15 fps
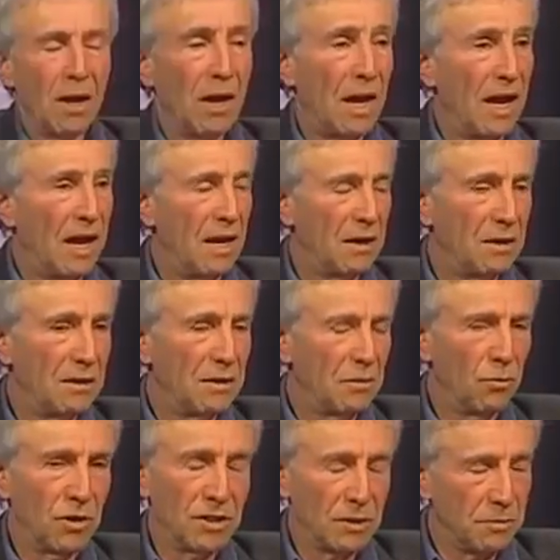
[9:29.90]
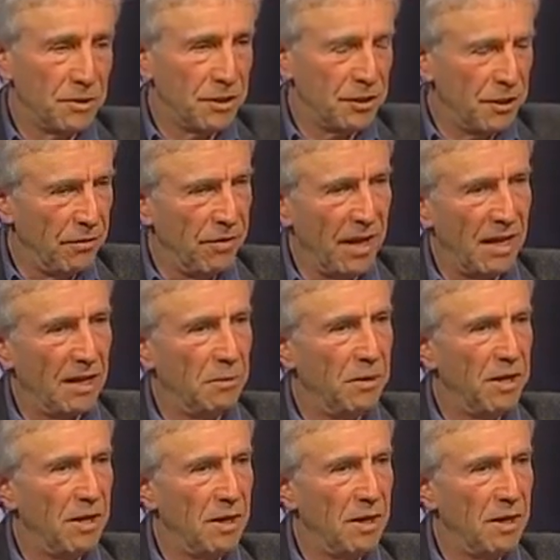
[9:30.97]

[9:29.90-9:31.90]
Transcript: And what's the position of the NDP?